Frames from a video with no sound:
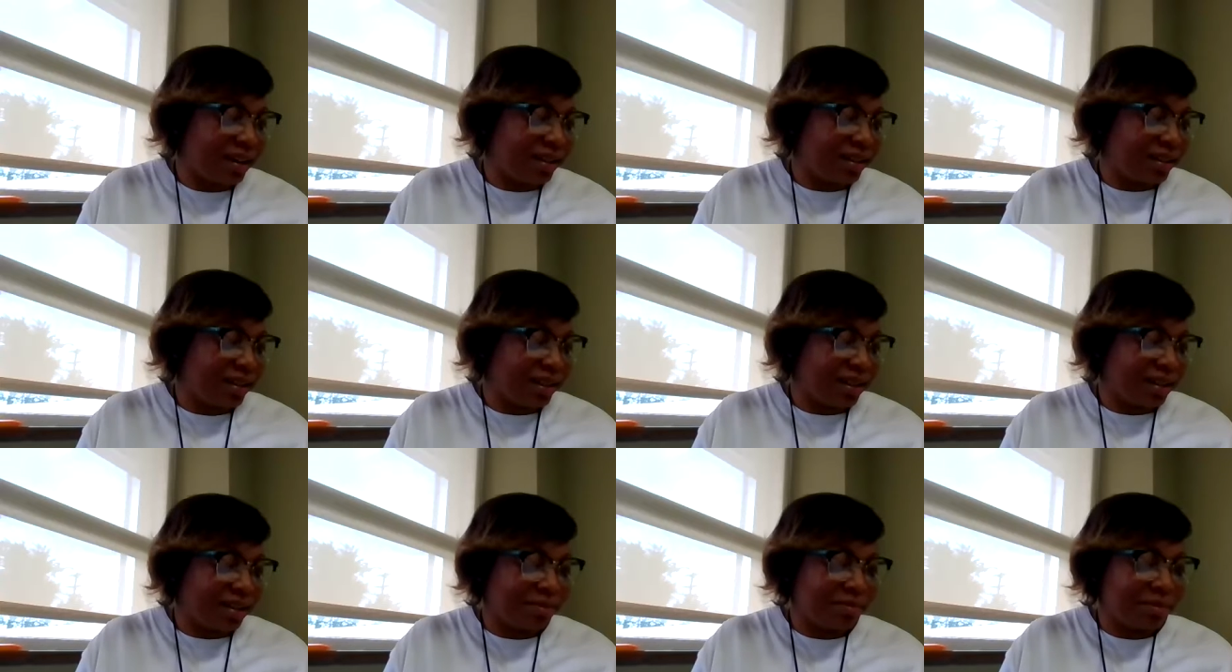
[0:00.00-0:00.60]
heard
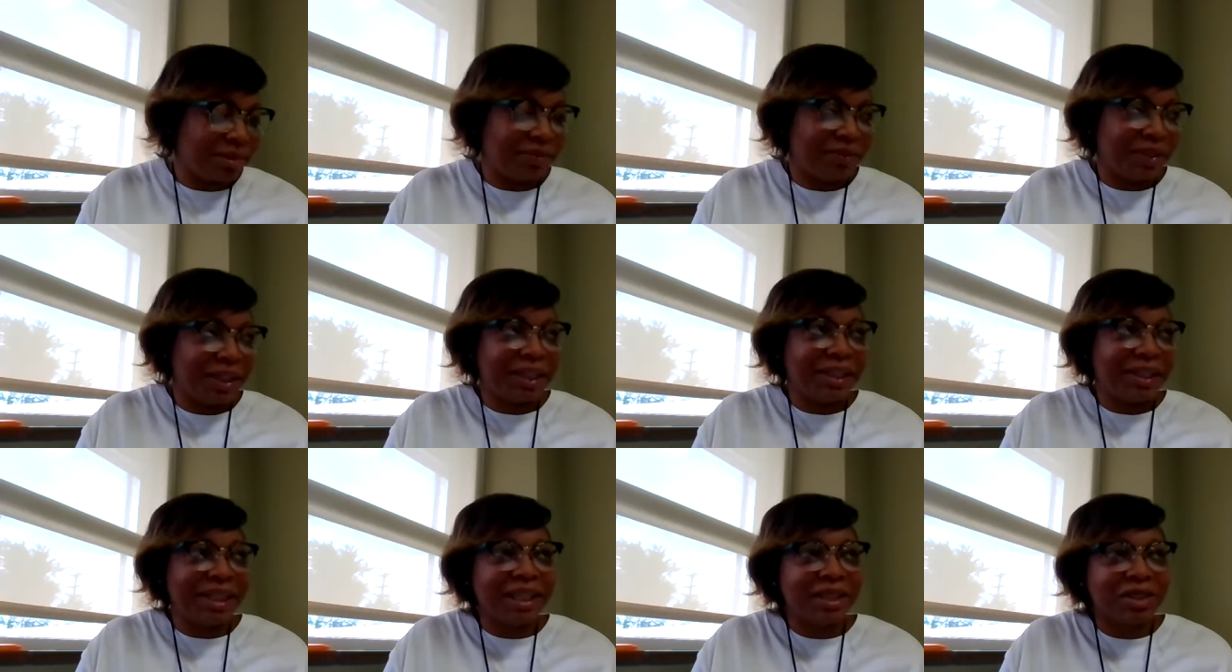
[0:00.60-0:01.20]
a
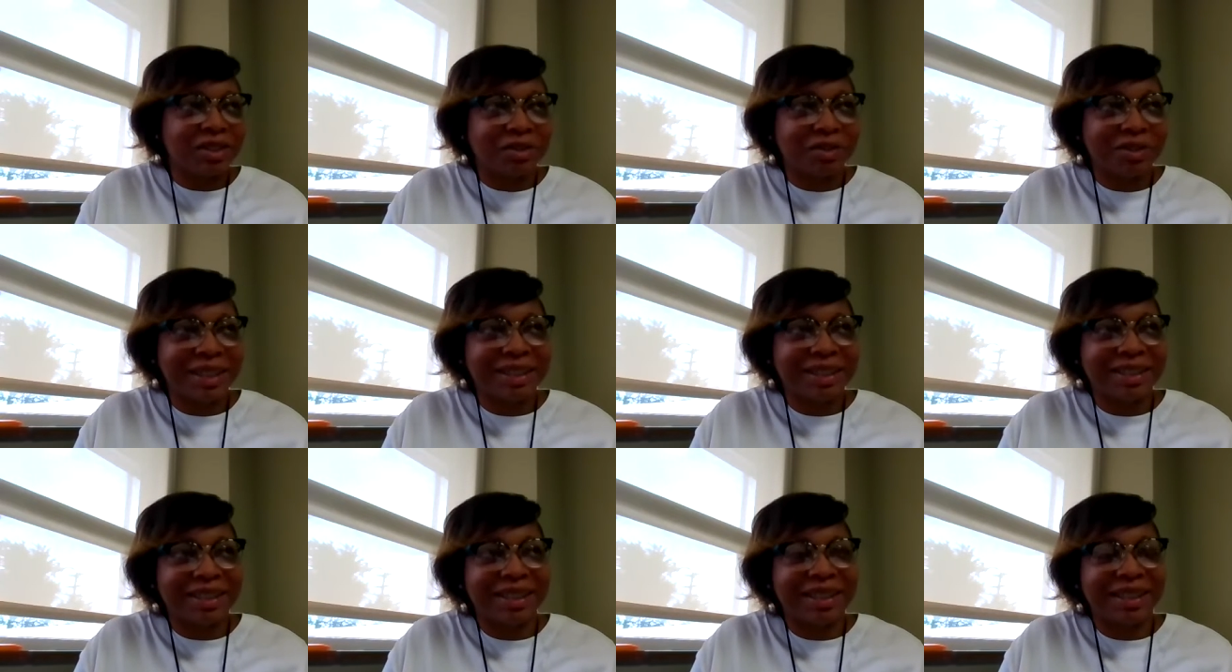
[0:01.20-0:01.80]
very
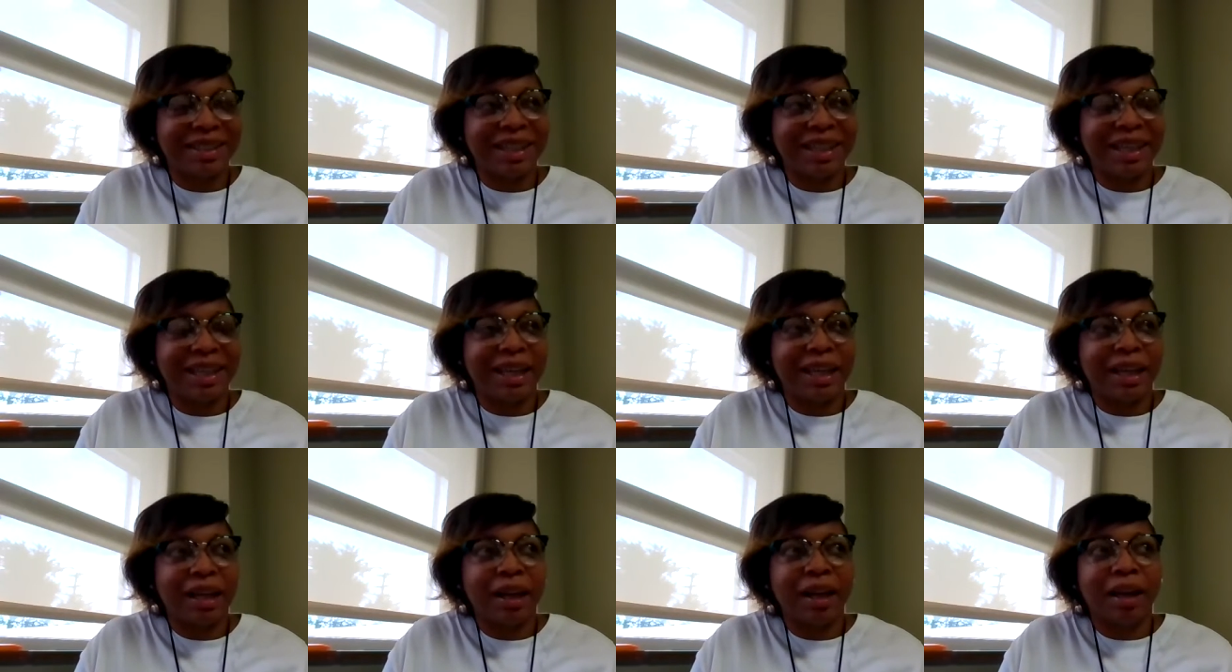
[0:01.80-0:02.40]
interesting
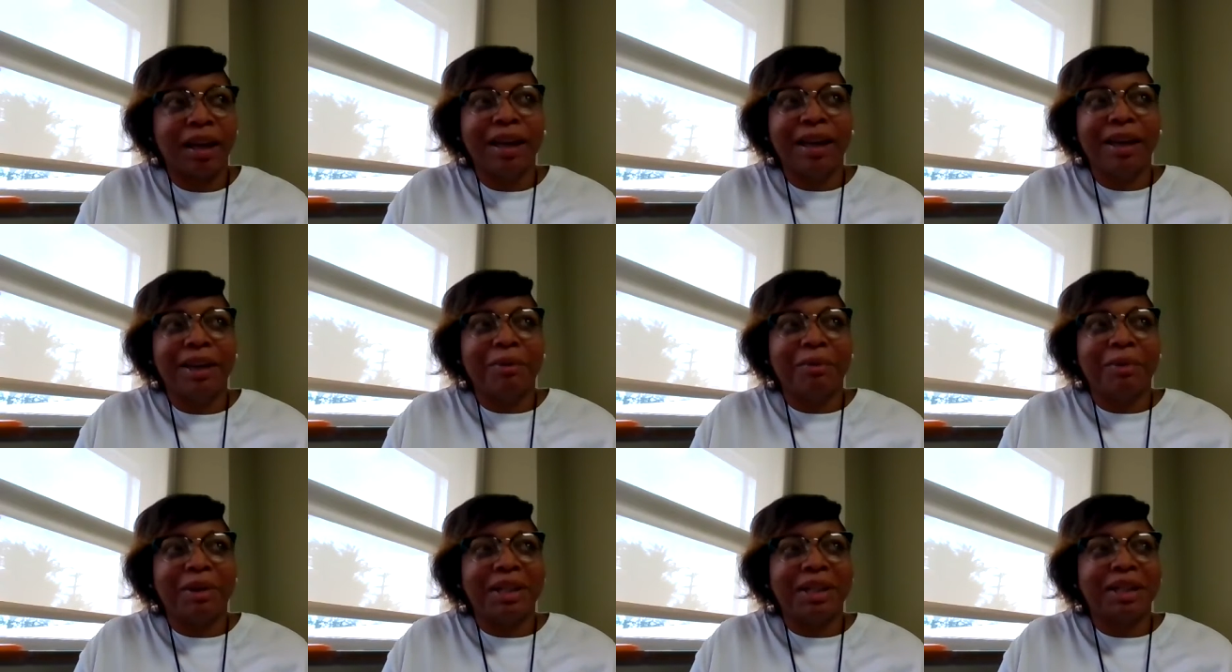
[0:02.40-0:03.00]
thing
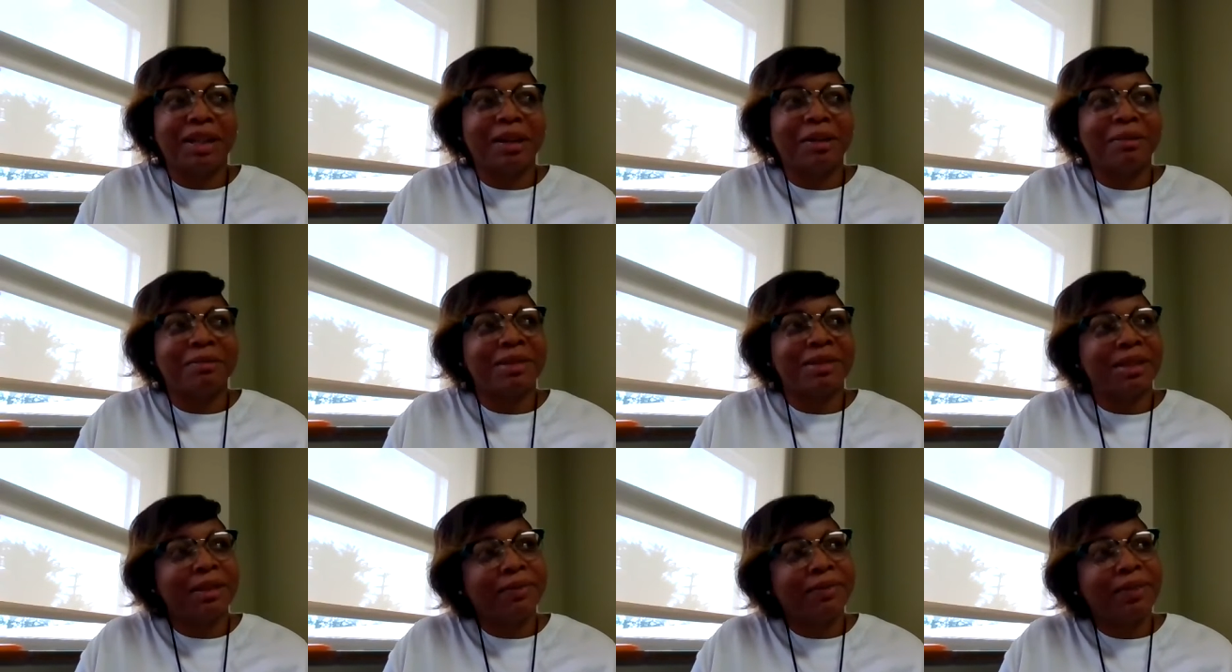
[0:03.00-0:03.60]
when it
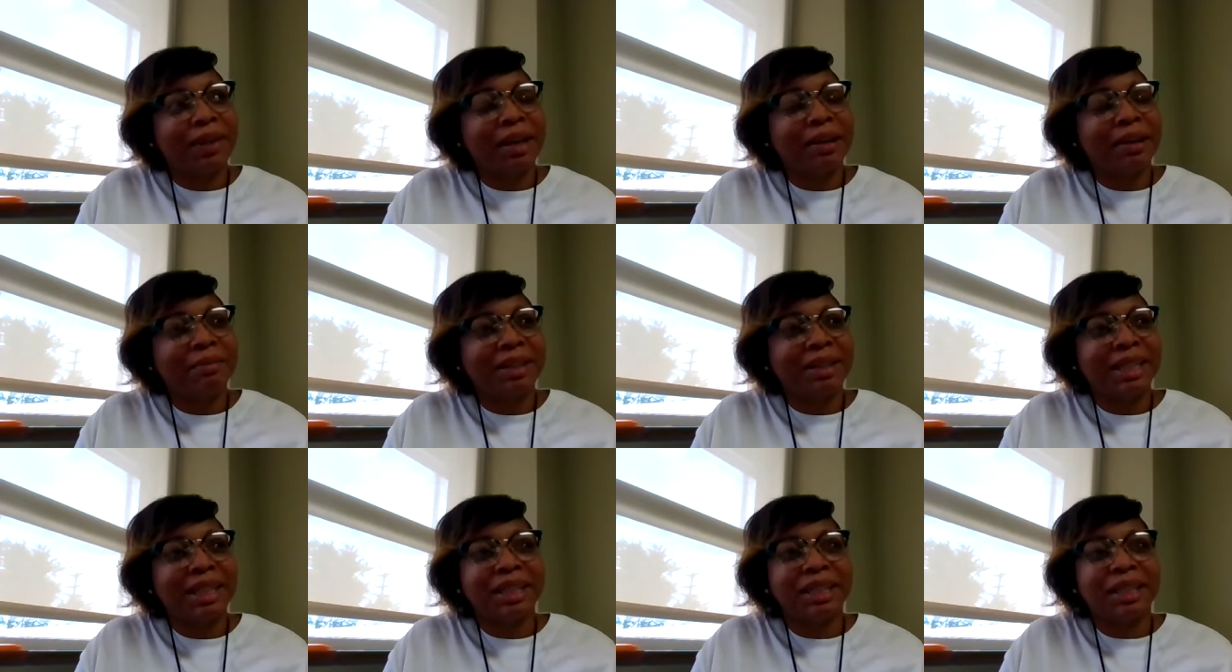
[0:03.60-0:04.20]
comes to
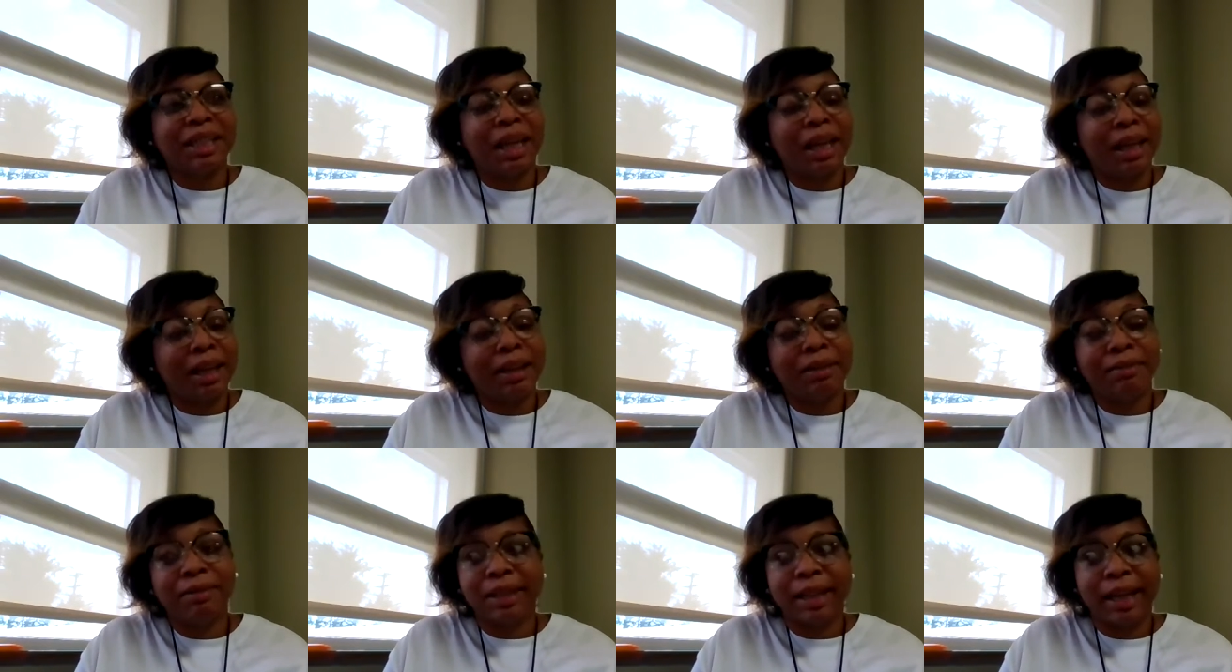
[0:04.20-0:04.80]
families,
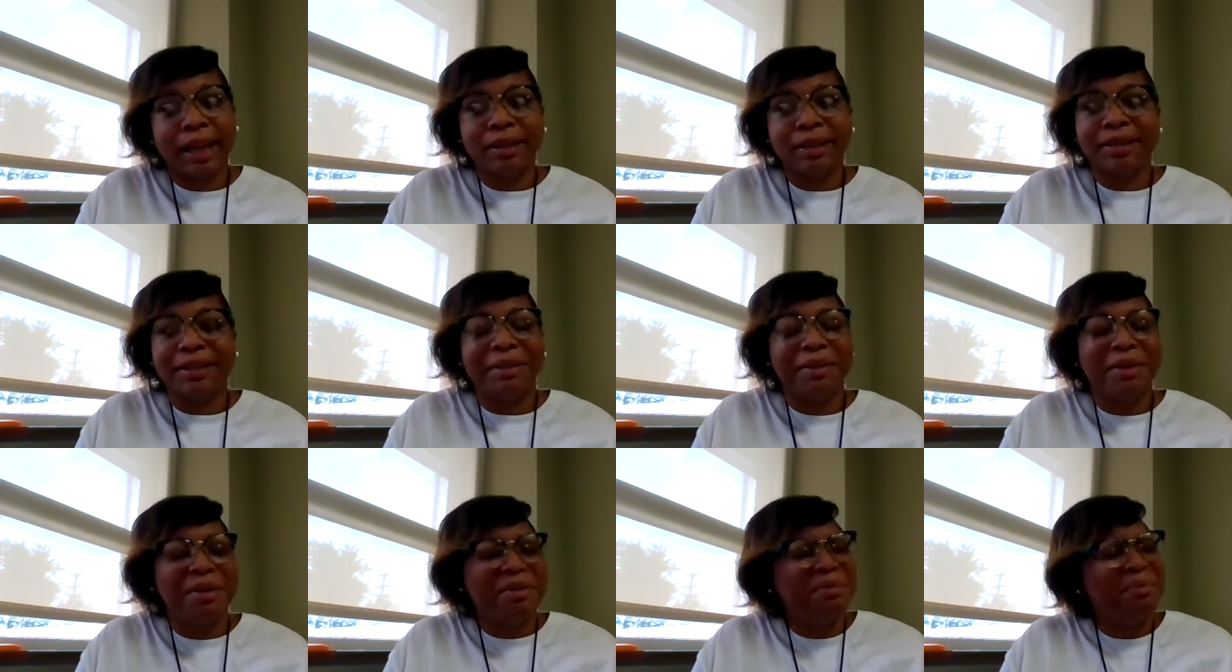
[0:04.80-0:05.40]
and it was
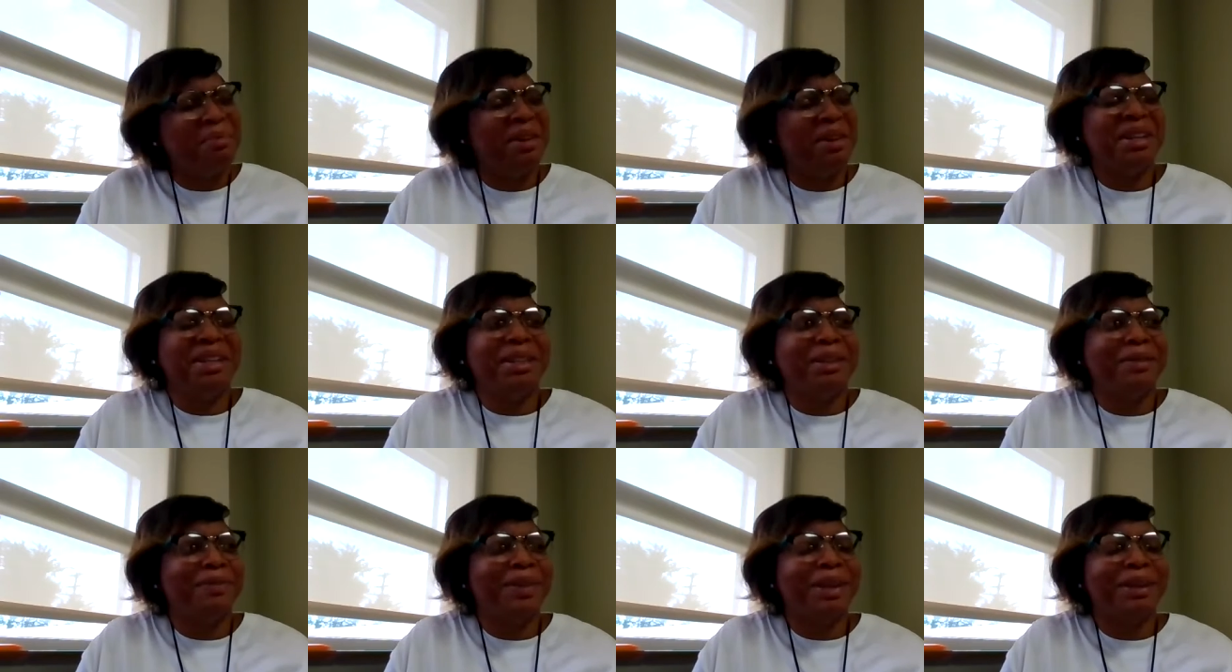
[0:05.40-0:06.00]
actually one
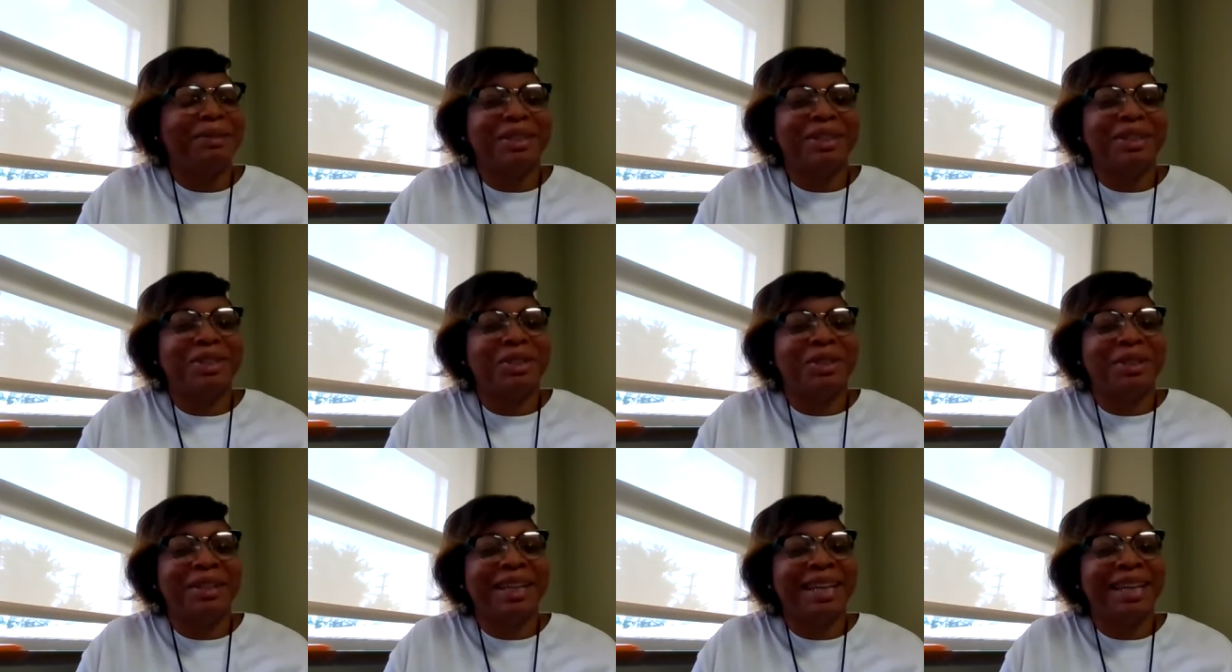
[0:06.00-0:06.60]
of the families
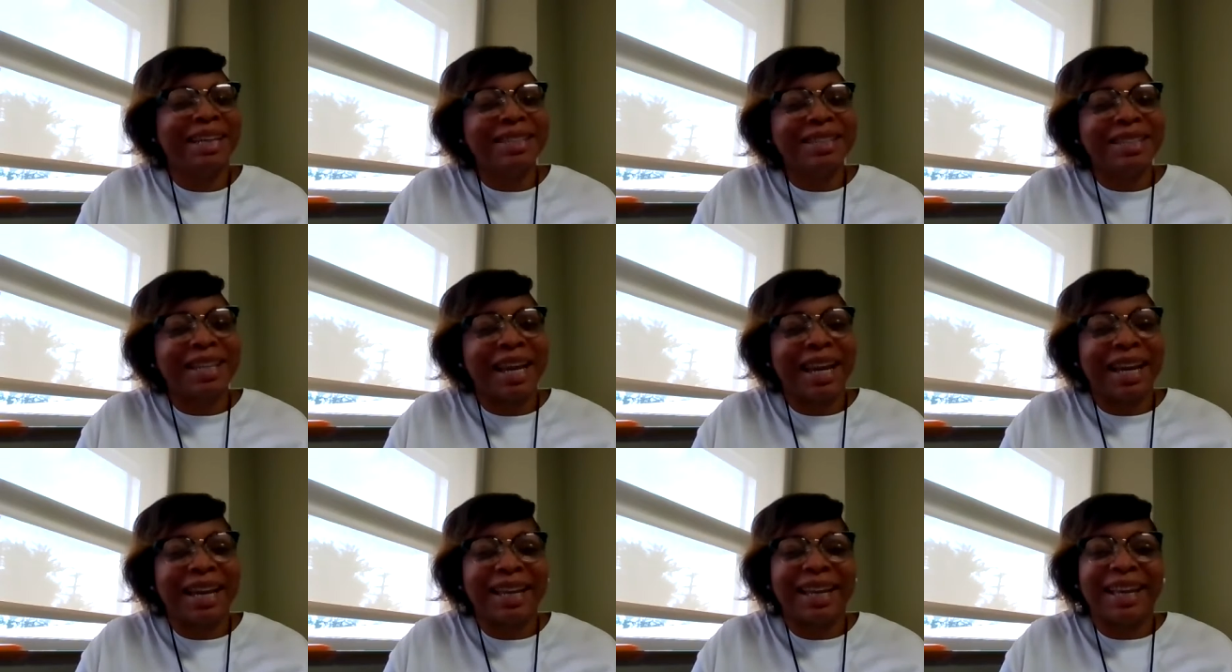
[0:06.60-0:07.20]
during
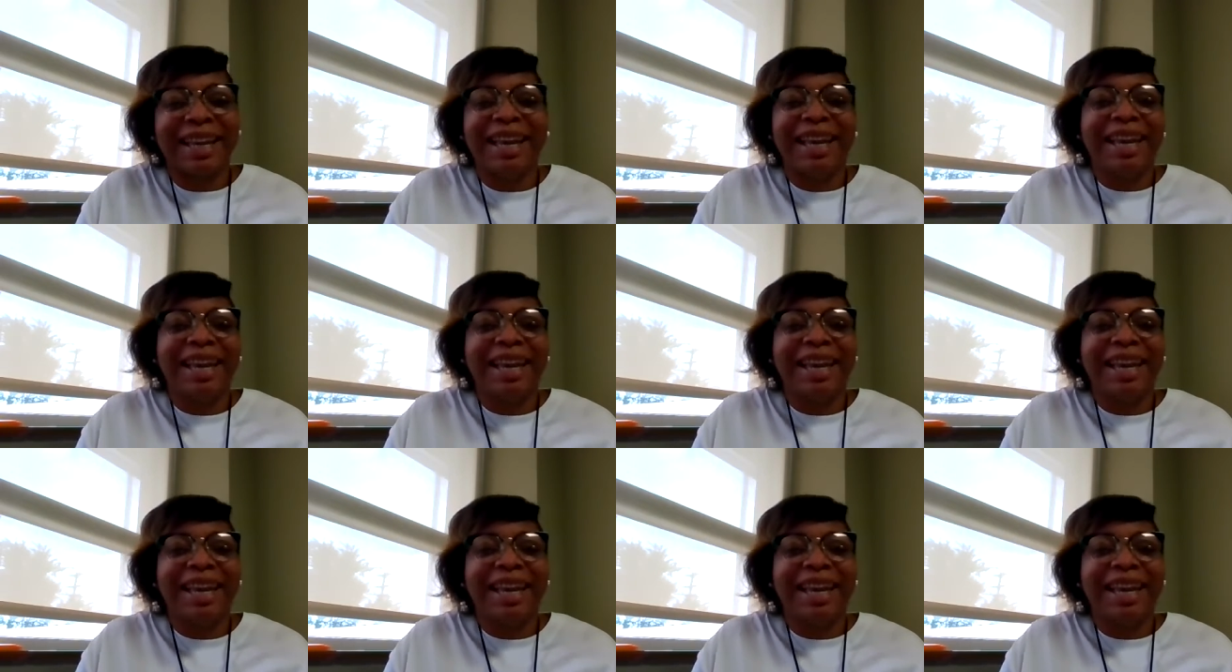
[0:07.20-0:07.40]
intake,